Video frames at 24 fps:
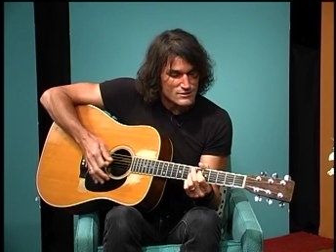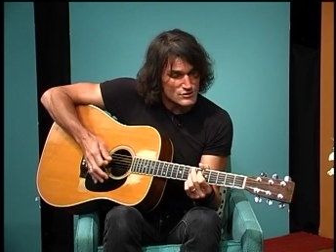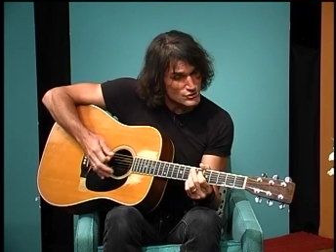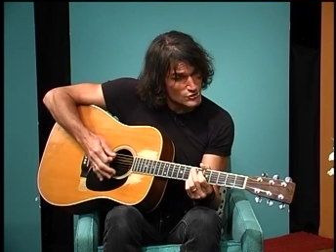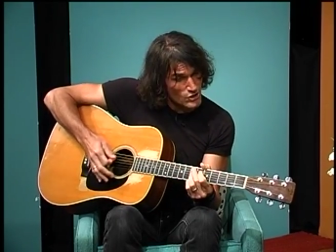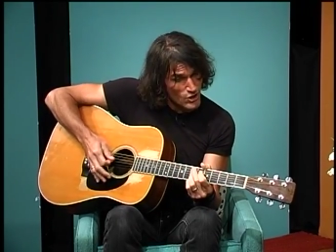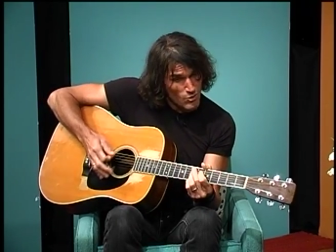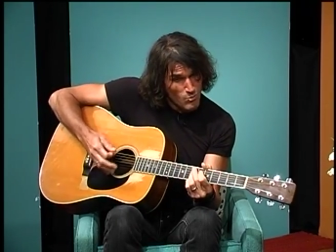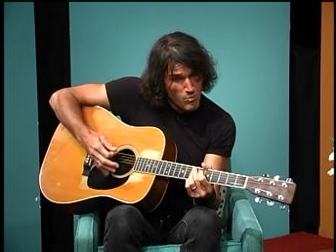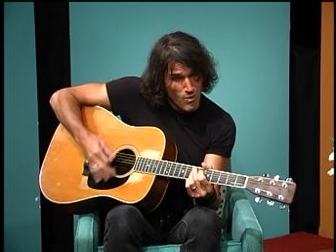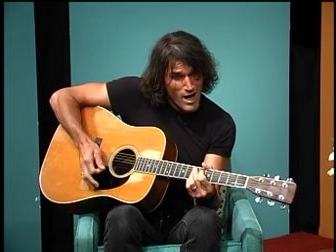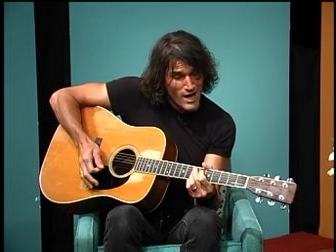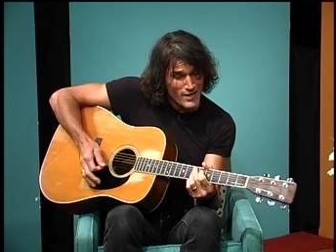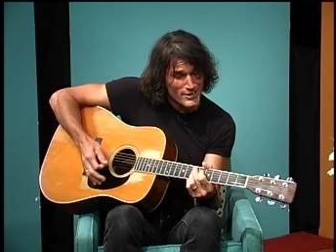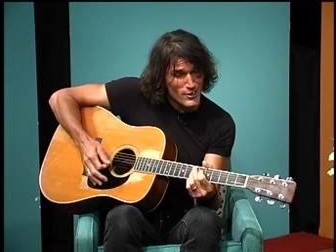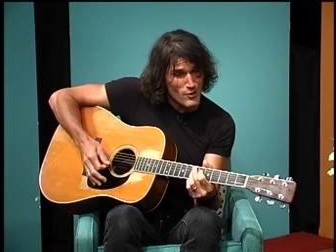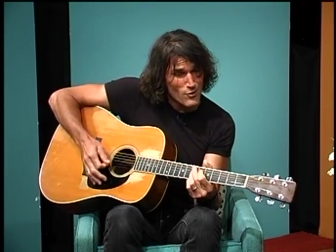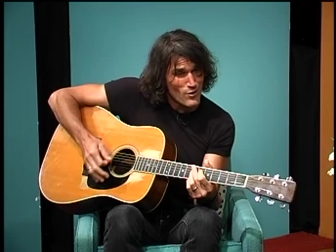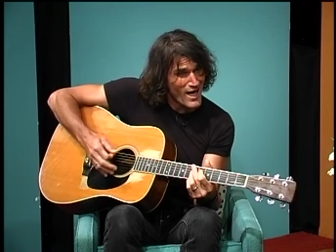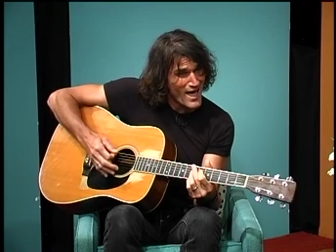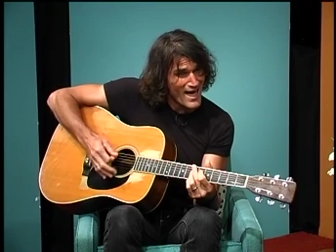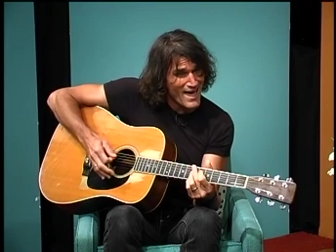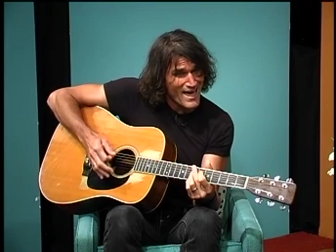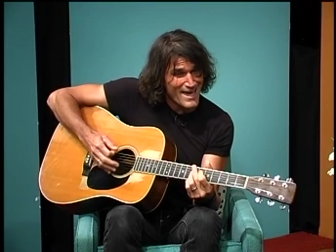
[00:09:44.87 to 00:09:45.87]
don't want
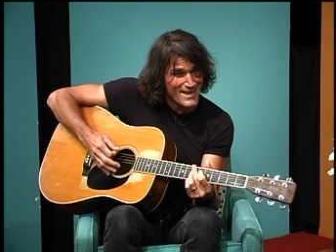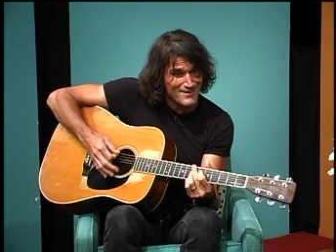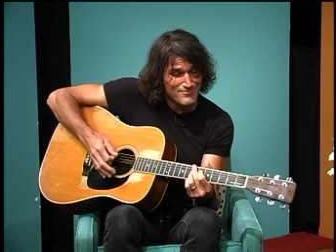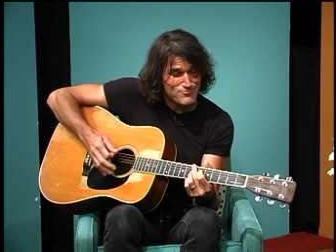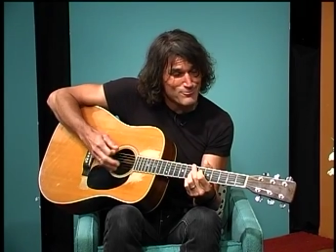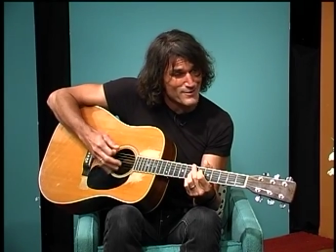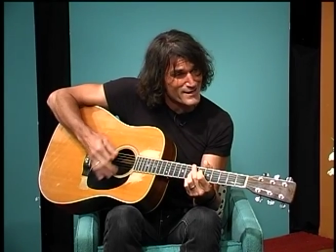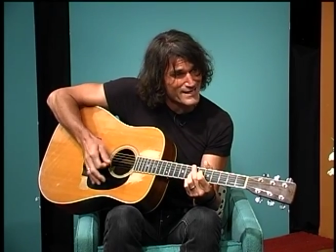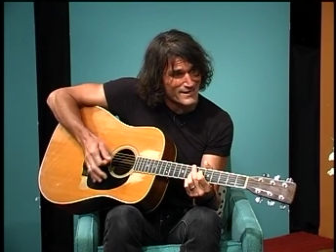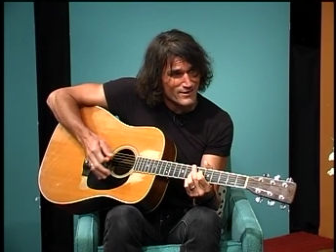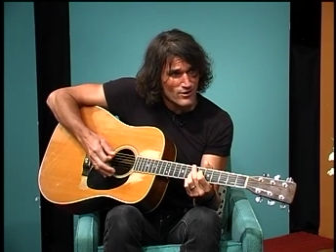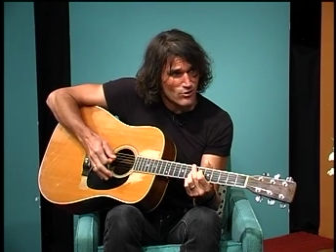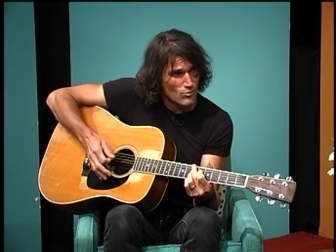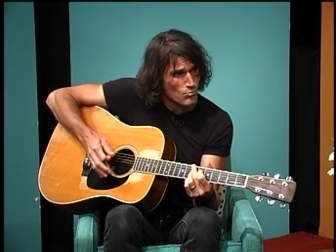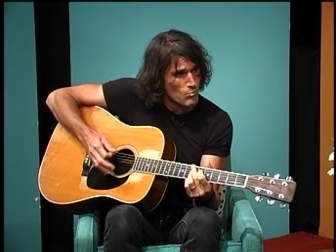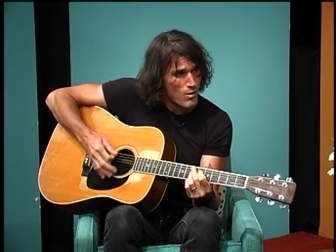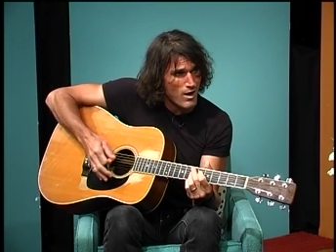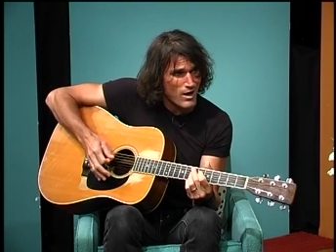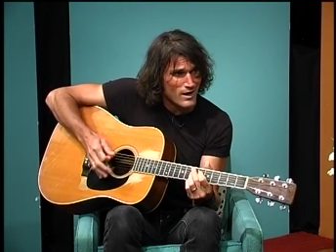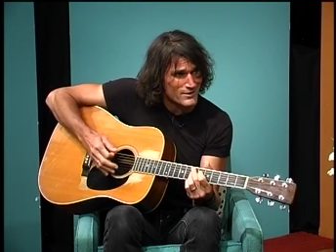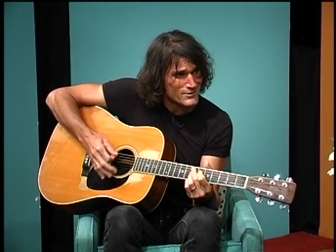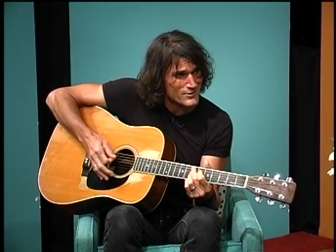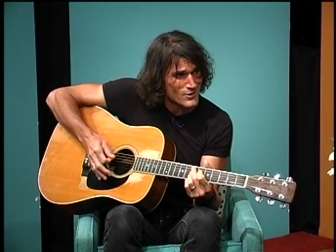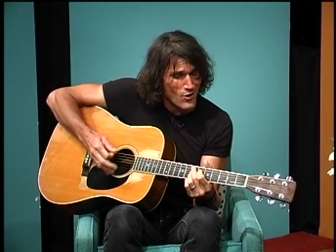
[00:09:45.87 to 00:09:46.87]
no hate, we don't
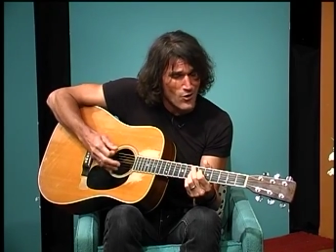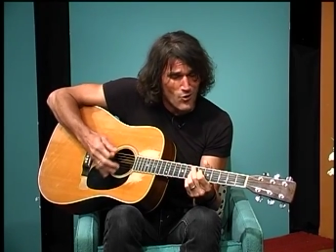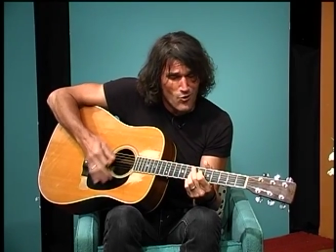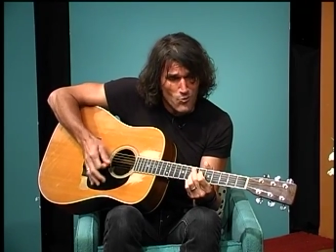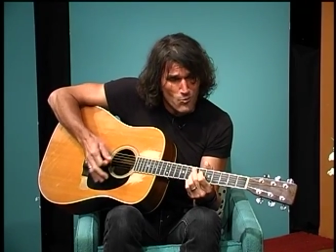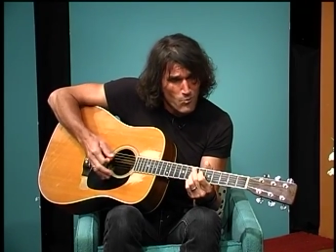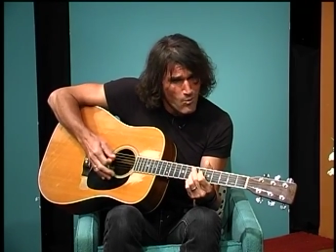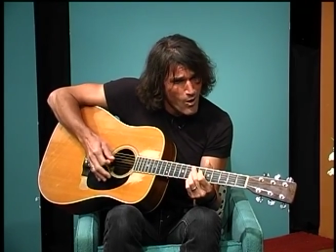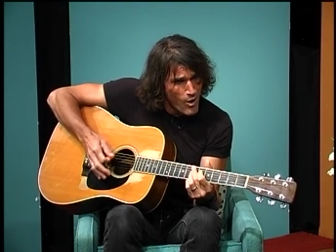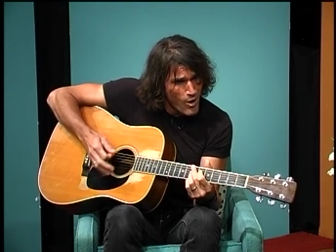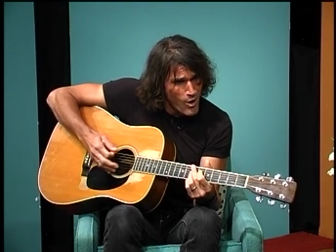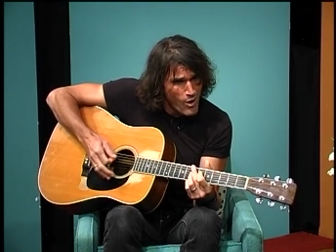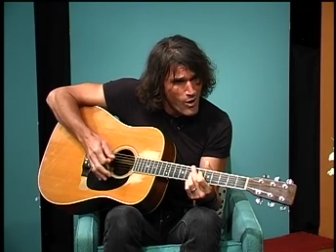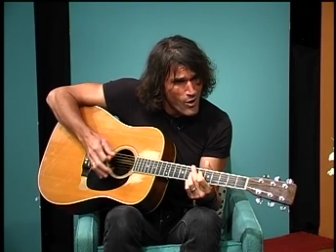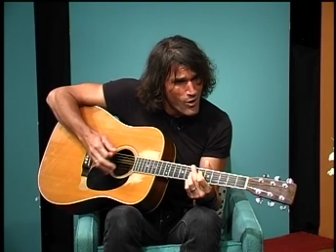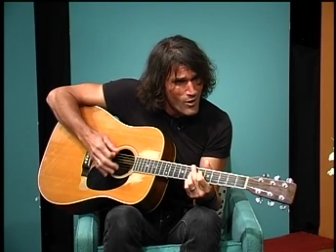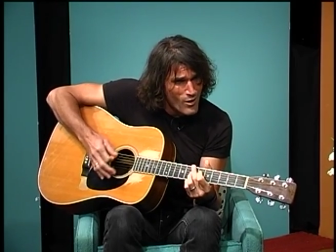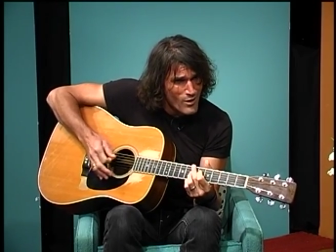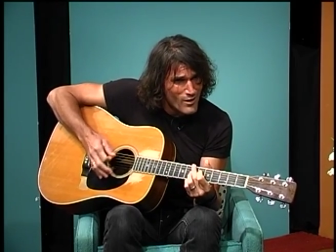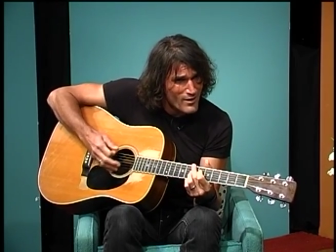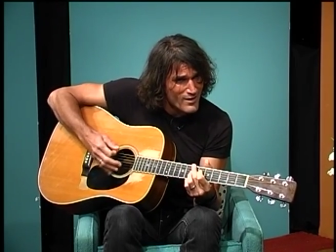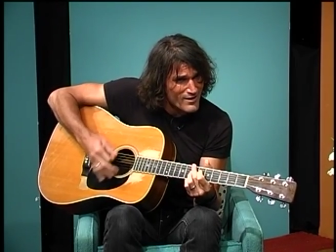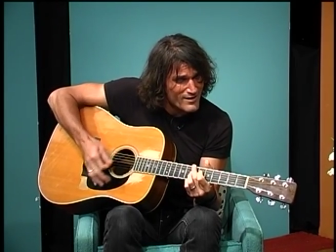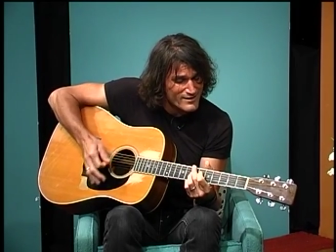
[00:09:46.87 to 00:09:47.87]
want no
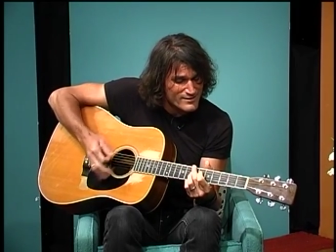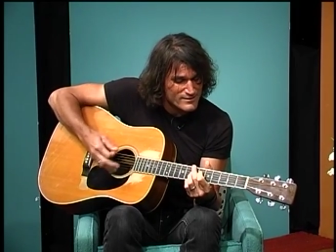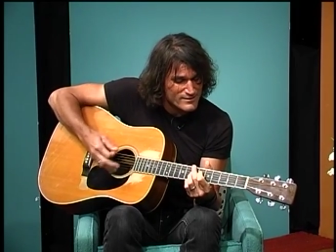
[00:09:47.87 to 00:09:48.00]
war.